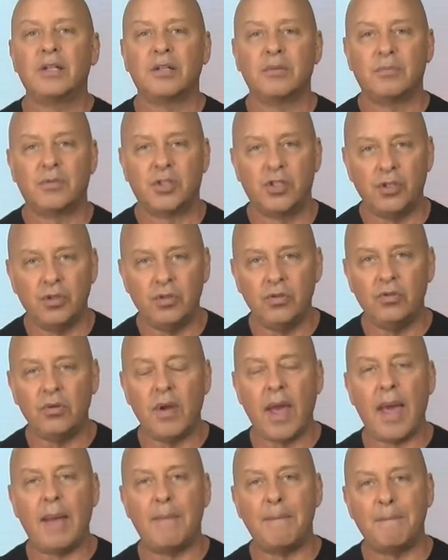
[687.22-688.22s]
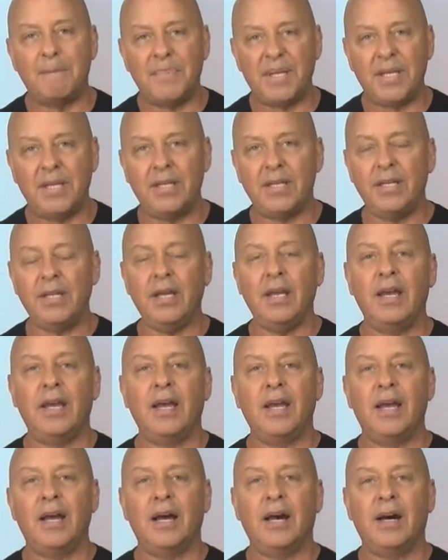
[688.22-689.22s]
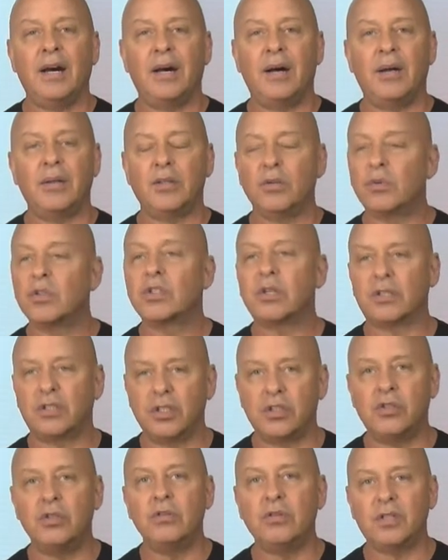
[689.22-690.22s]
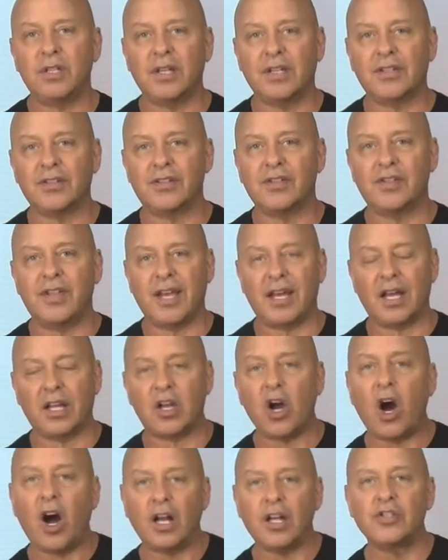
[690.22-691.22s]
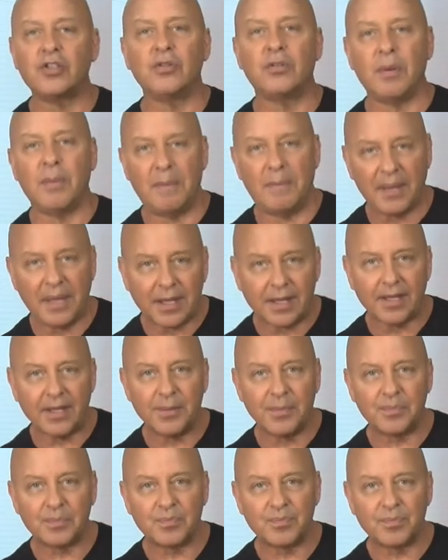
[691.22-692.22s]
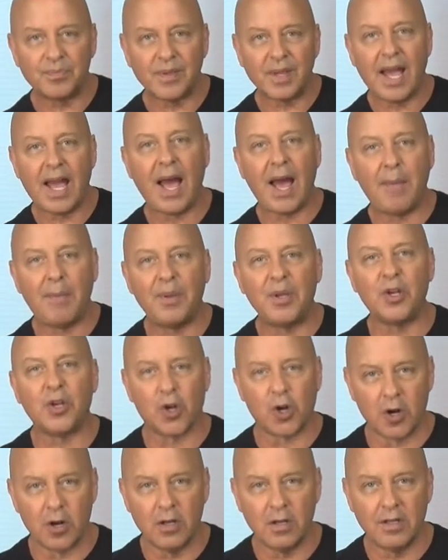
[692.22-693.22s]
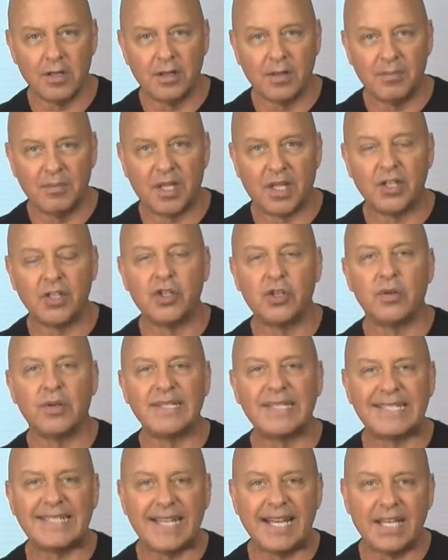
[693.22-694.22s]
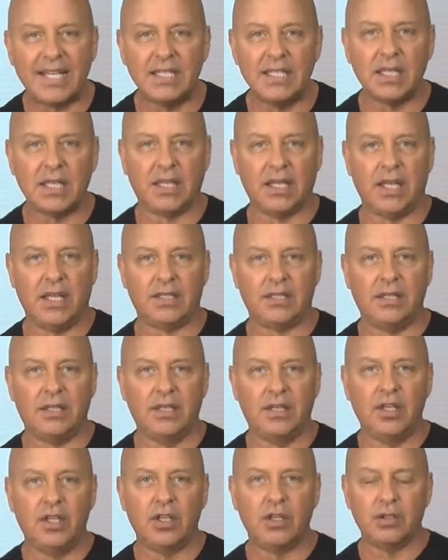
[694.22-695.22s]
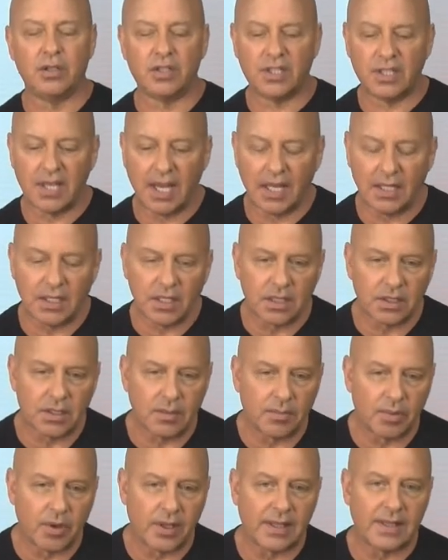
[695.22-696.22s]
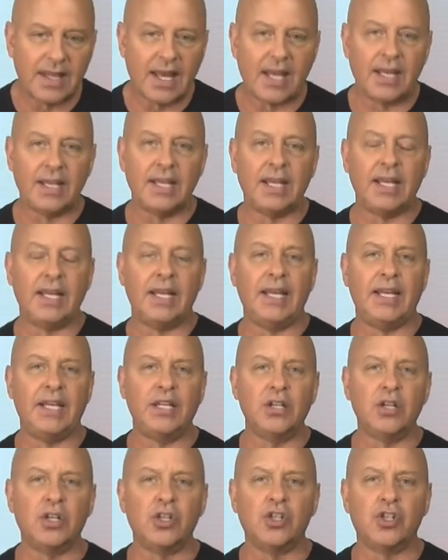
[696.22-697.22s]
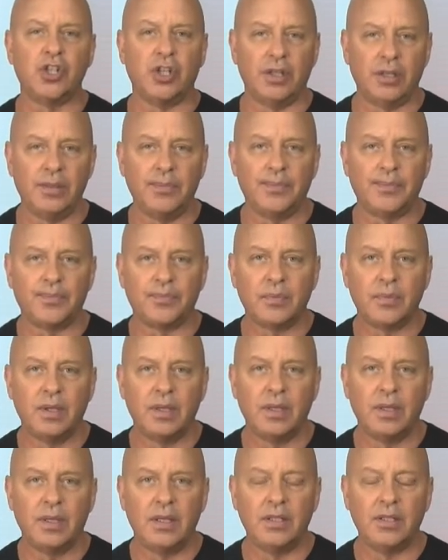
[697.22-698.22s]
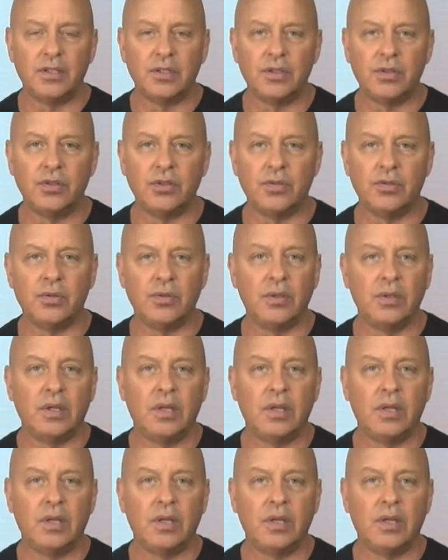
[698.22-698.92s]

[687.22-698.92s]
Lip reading: do and be, you will start to do things that cause you to be happier because you're intending it. You're intending to bring that energy into